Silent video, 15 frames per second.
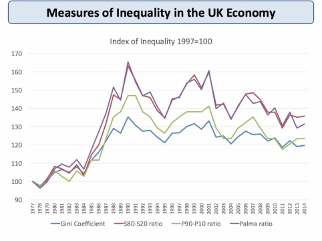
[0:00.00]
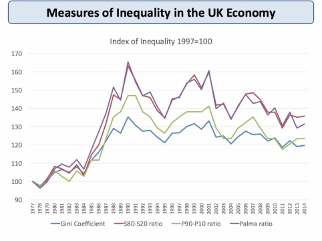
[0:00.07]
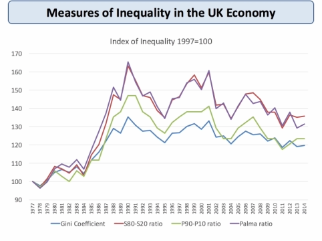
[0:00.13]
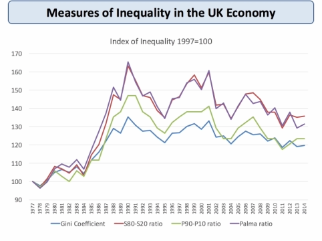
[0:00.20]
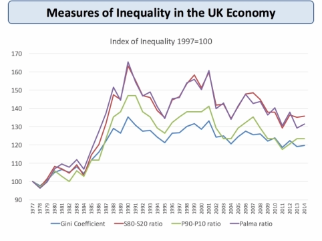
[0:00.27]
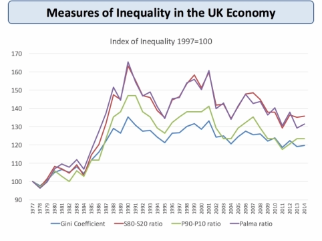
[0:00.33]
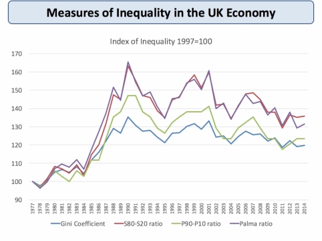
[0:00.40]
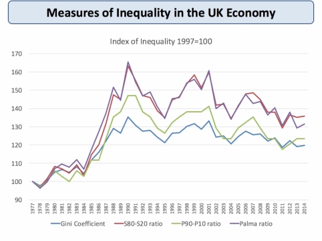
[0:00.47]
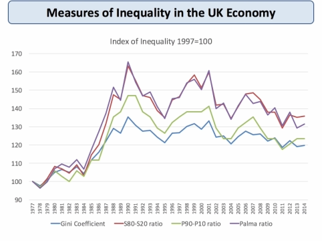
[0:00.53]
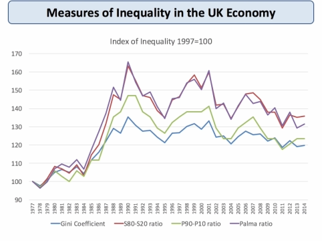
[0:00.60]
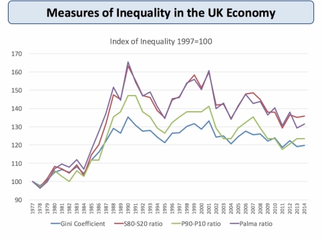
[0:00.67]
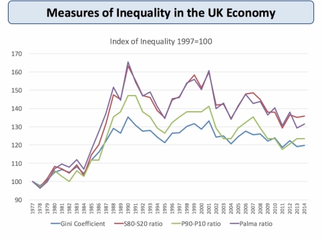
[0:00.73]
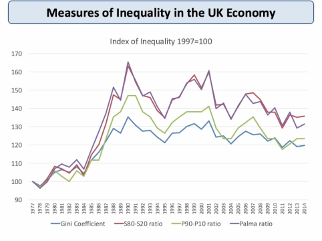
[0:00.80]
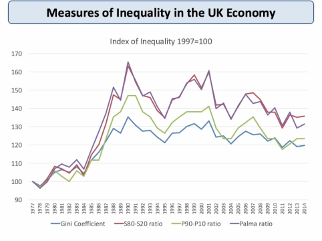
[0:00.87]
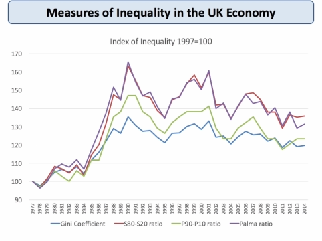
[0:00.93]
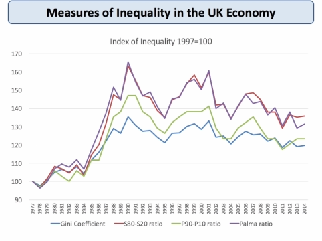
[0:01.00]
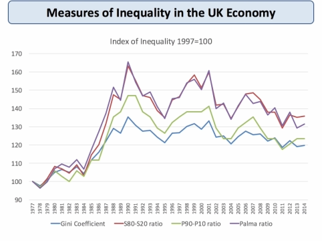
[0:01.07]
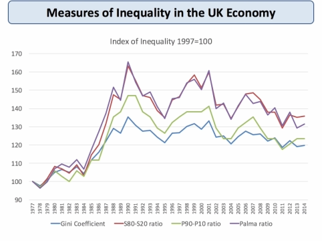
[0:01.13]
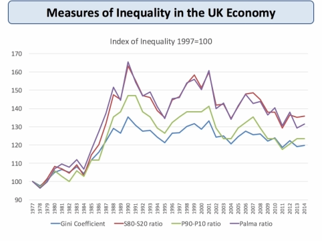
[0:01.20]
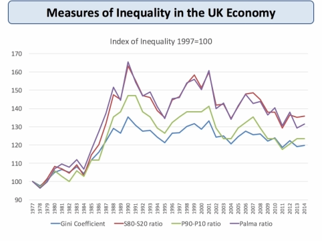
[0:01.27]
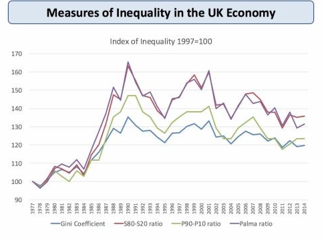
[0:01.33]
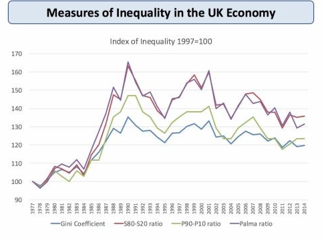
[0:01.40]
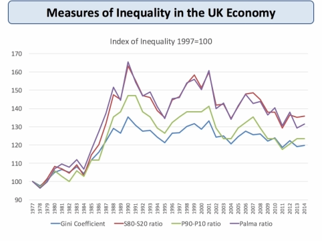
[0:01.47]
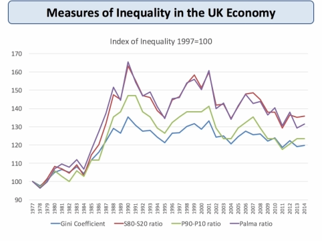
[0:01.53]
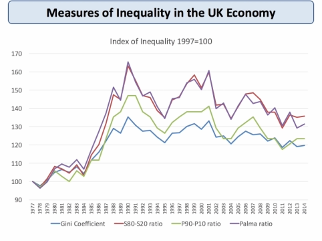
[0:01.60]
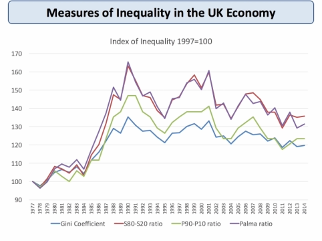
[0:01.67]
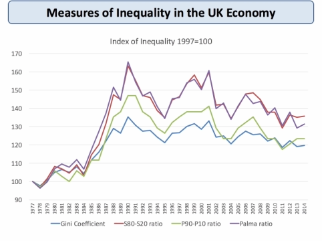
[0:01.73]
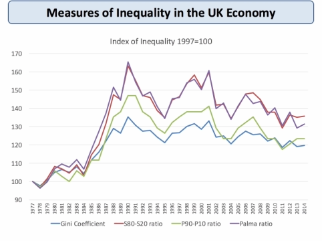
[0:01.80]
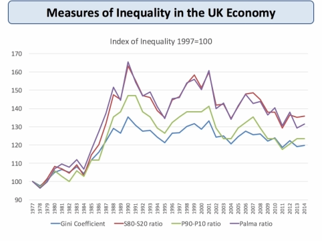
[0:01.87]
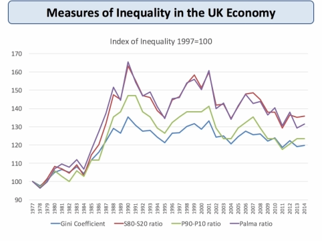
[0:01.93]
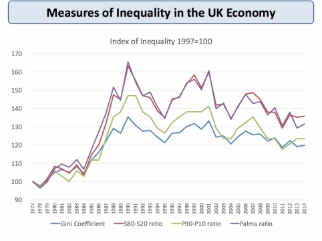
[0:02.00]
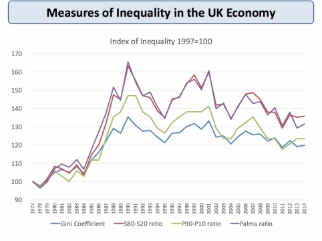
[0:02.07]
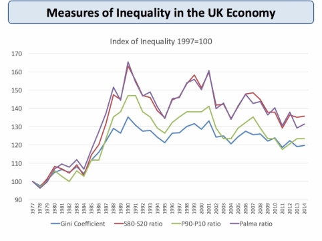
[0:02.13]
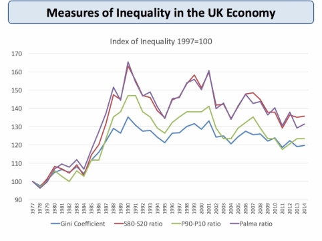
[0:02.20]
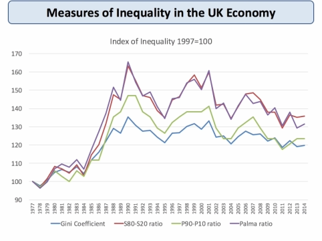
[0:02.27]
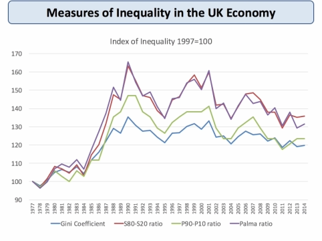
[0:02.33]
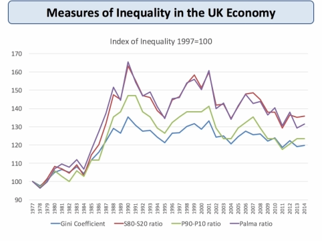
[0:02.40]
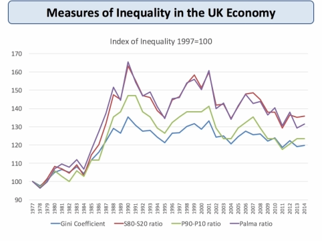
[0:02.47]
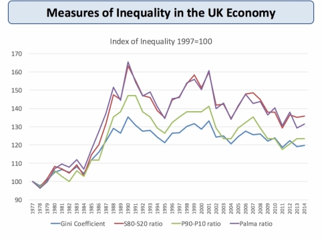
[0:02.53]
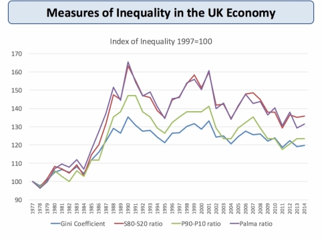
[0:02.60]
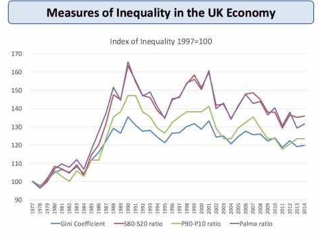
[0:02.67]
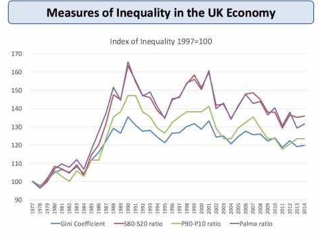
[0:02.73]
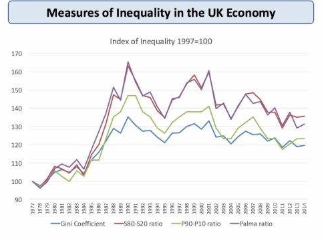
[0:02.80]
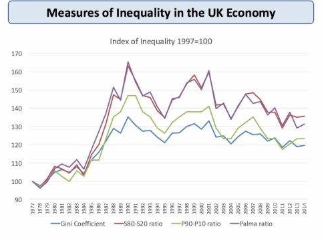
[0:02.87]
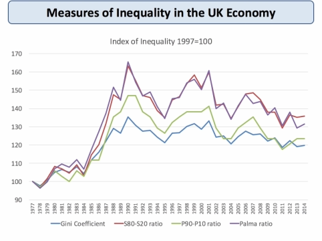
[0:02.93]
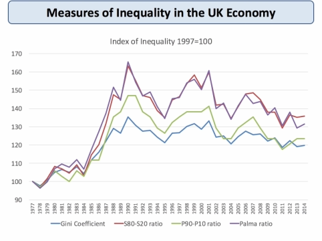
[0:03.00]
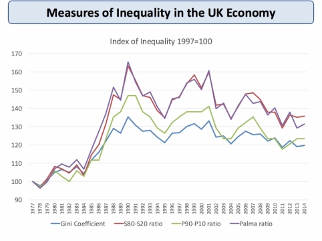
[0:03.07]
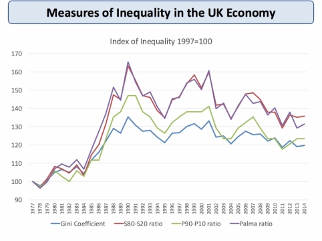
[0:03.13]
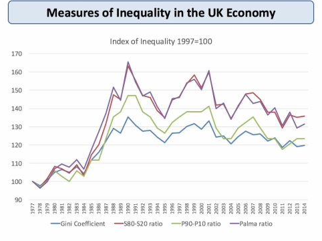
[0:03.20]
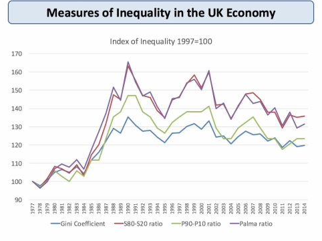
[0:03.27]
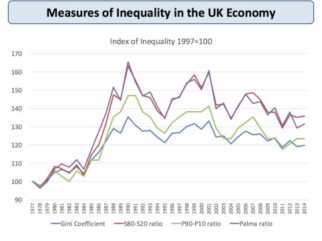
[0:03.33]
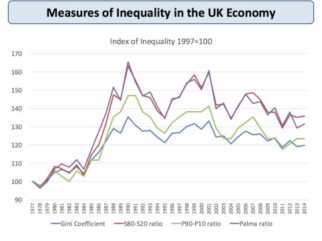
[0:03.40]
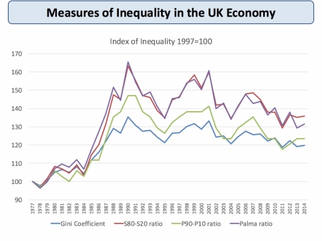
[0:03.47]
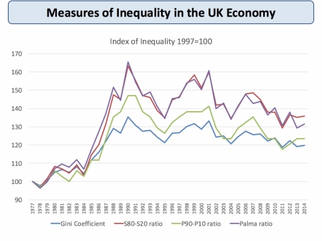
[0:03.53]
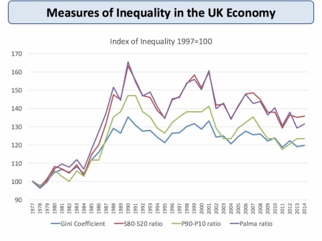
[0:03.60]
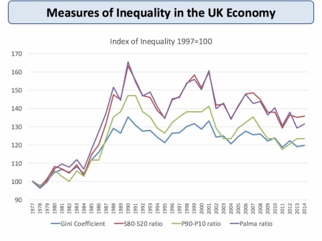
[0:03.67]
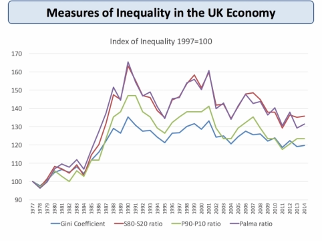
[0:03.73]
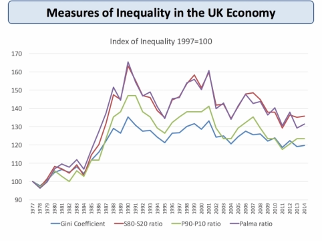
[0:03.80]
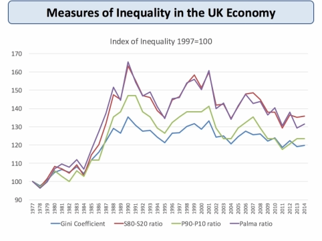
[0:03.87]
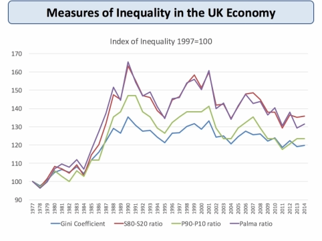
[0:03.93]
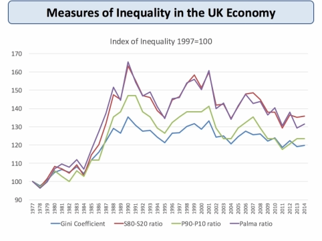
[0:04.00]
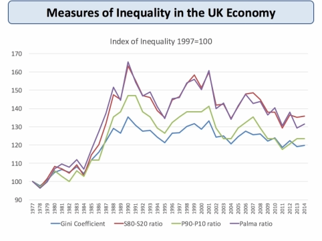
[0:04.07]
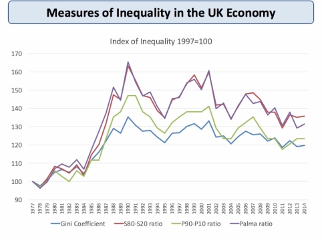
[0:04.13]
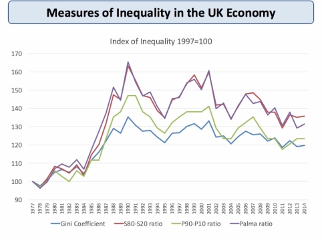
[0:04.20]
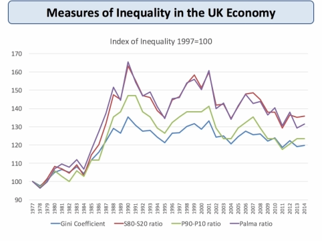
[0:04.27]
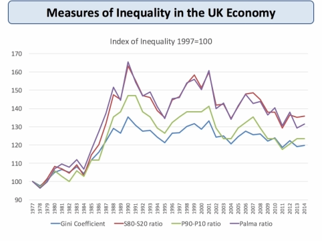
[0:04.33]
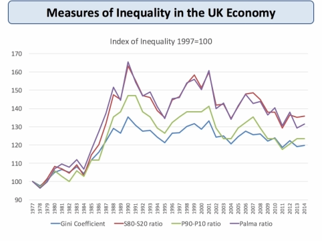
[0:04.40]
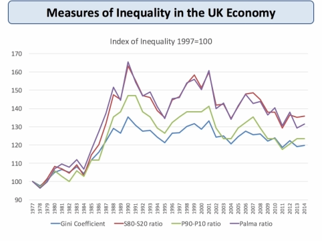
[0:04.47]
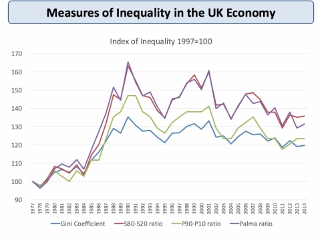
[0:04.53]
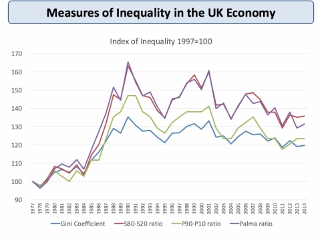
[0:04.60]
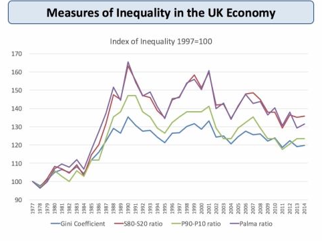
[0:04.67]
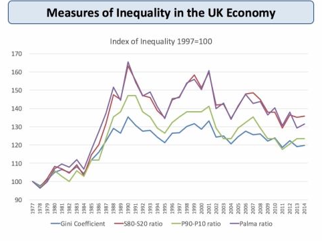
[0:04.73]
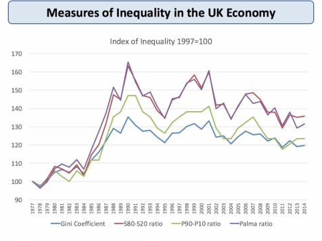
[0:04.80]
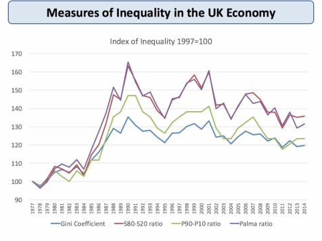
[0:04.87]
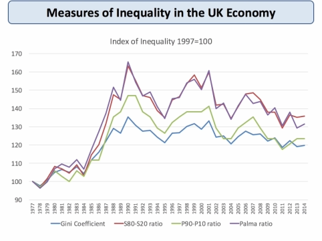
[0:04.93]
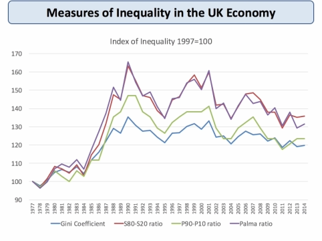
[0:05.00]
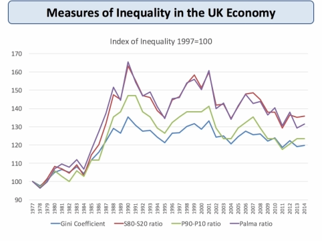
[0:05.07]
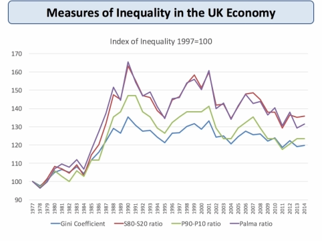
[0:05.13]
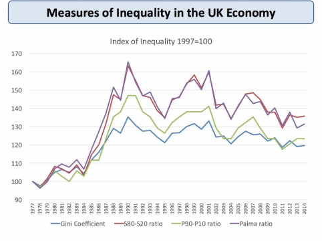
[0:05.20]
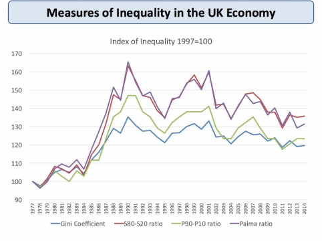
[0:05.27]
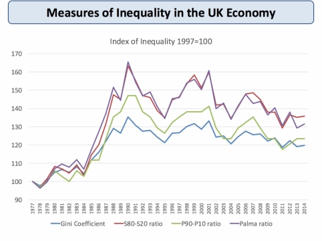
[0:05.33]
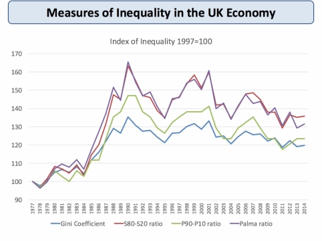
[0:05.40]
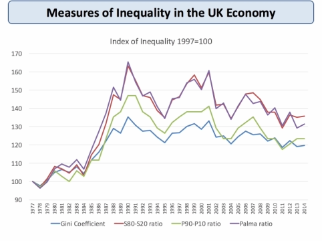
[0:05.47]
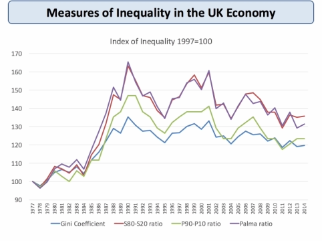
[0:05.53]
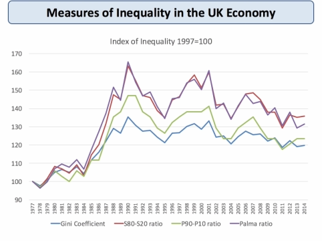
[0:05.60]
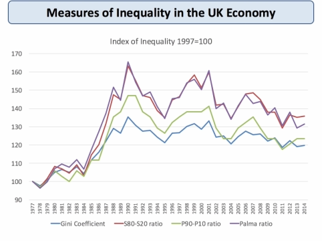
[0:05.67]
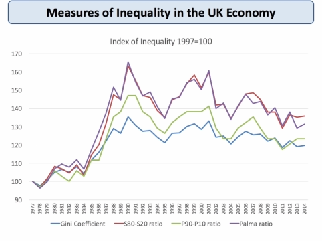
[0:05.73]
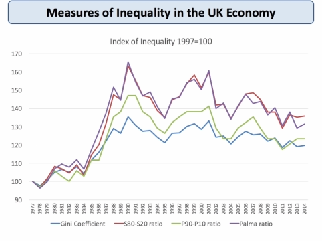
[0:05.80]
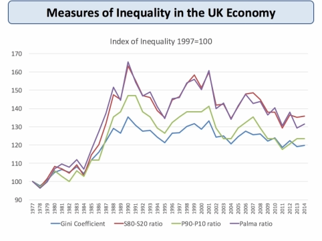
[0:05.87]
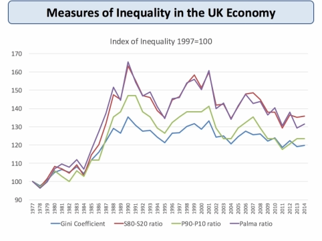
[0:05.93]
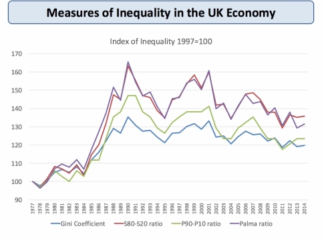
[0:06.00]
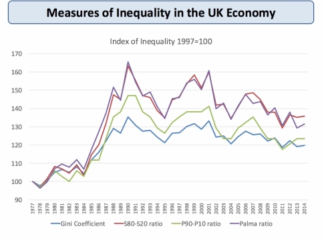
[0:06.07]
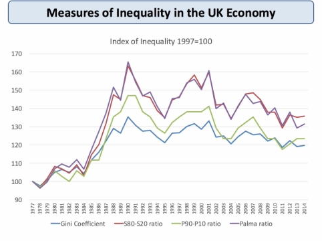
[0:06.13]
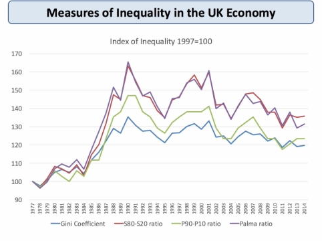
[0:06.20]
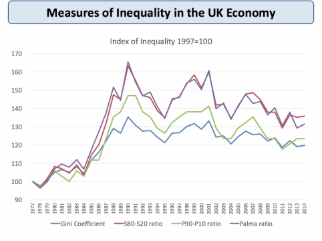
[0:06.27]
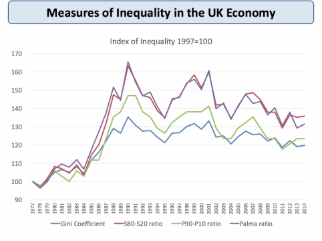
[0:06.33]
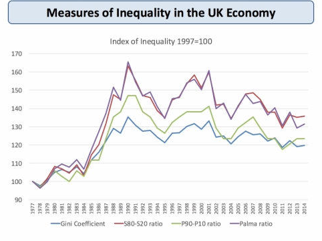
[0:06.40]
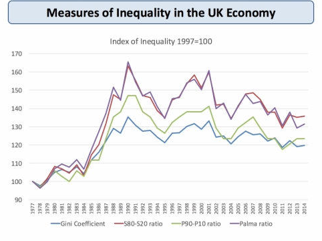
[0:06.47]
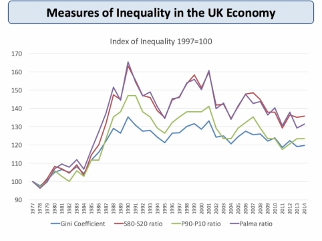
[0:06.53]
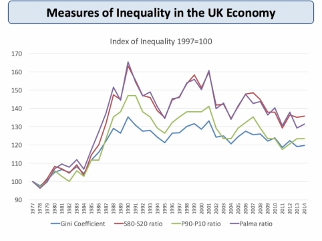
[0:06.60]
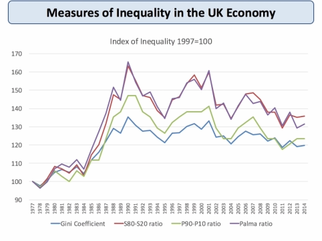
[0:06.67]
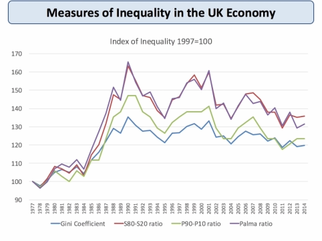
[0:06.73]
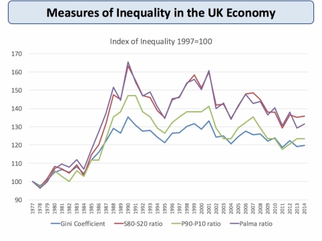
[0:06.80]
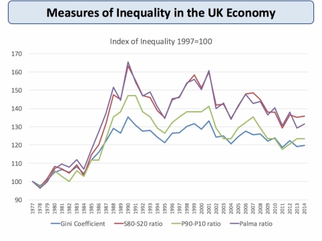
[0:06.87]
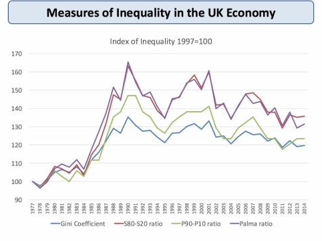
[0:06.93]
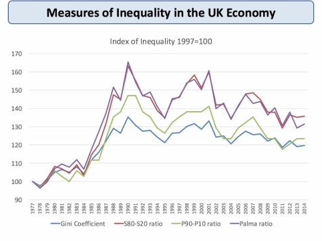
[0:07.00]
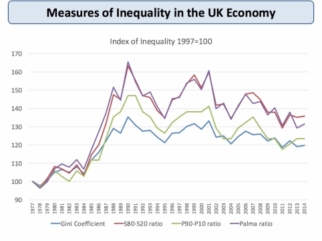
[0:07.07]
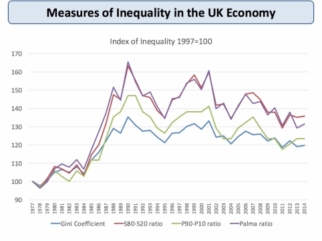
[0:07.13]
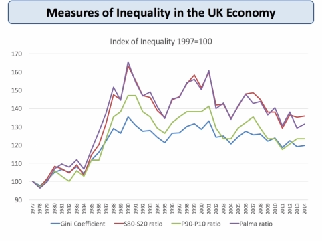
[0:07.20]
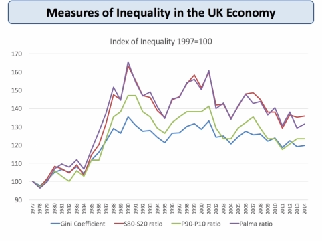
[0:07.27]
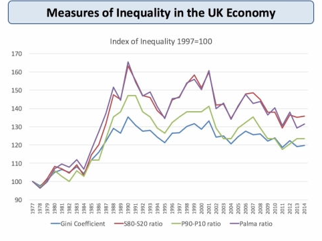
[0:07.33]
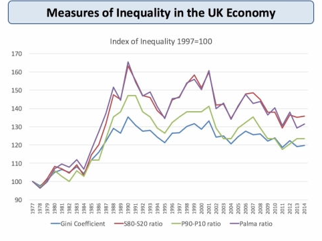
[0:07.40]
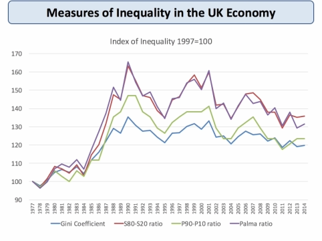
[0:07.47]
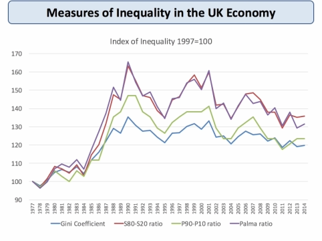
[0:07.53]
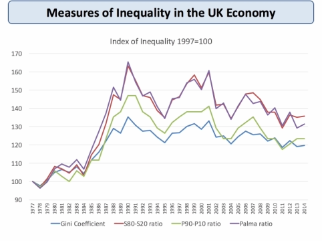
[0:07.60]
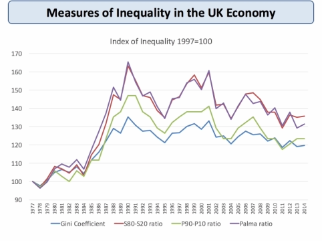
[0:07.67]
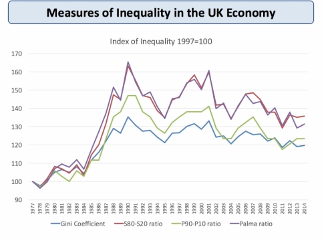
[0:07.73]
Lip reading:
No face is visible, so there are no lips to read.